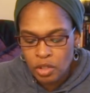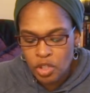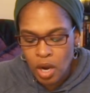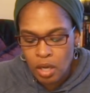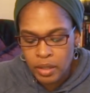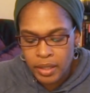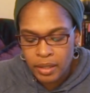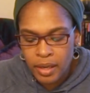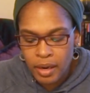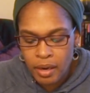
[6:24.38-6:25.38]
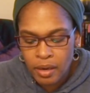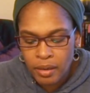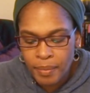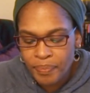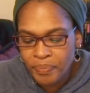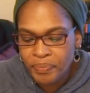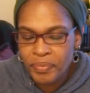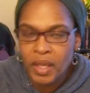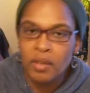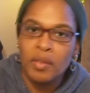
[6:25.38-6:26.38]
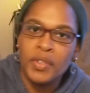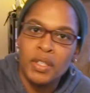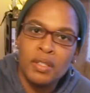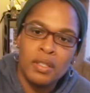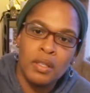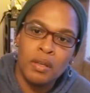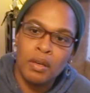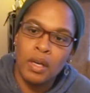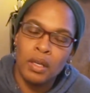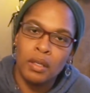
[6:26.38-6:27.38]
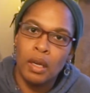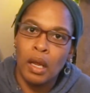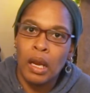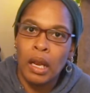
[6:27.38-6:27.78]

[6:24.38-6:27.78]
chocolate in there. I don't know if you can see that or not. No,